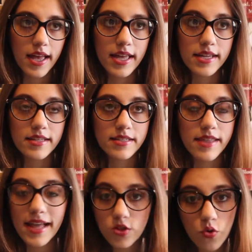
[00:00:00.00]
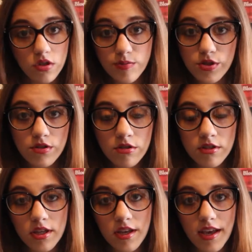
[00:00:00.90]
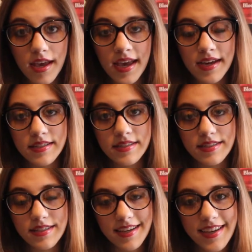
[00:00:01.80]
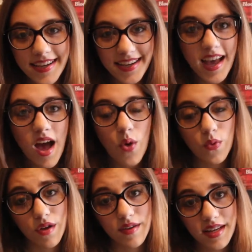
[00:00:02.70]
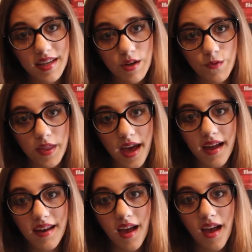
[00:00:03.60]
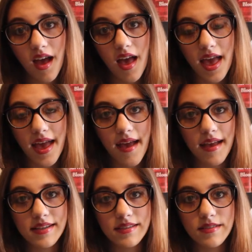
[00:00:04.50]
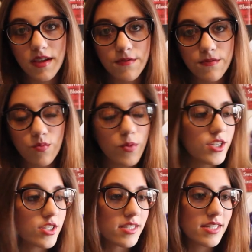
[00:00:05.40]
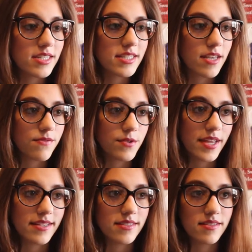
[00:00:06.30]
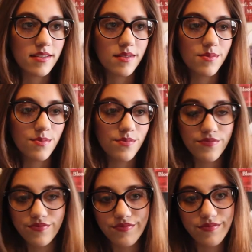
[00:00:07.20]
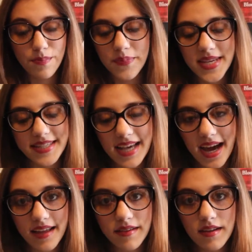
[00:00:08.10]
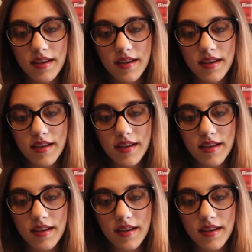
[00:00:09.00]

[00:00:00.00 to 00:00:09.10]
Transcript: and that's horrible, and we all need to get over that. And we just need to take a few days to be sad,